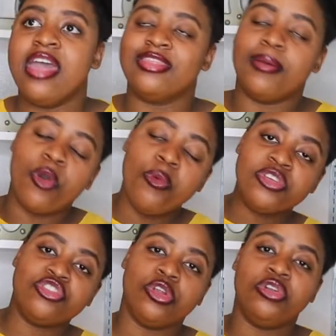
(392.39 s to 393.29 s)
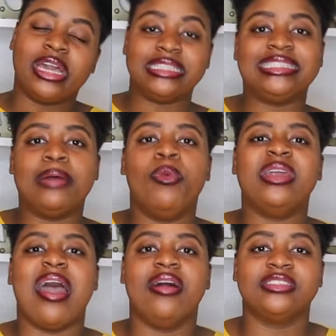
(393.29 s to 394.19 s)
The moment you look at
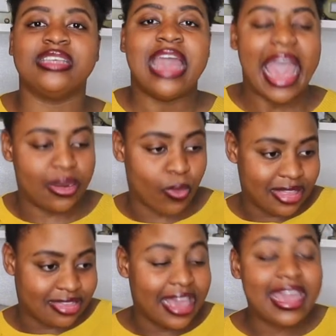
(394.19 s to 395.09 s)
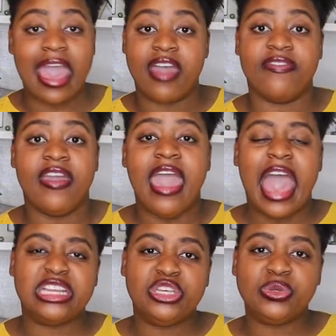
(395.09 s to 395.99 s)
someone else and what they have
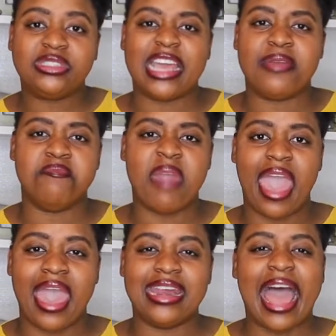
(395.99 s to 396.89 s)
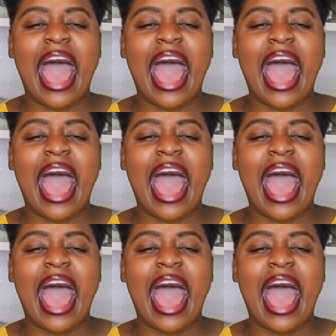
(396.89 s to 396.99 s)
and you say, man,